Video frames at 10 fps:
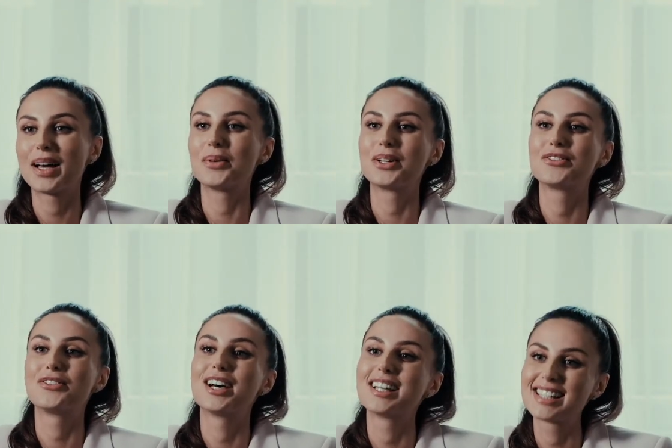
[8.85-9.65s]
I would have
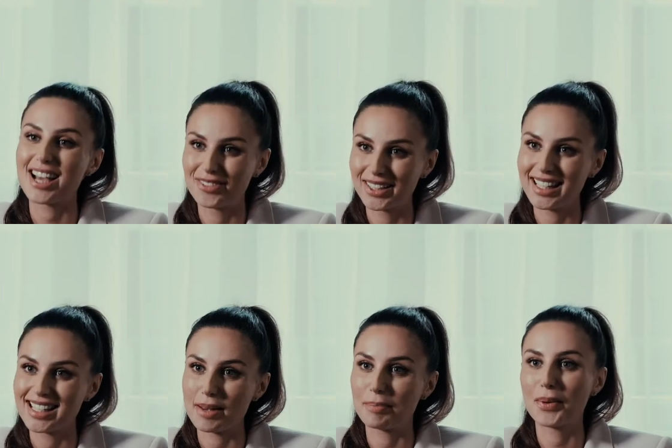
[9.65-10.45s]
first definitely
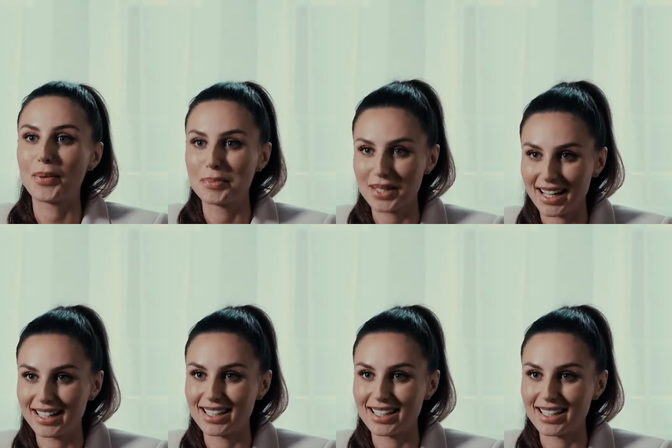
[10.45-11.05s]
said my website and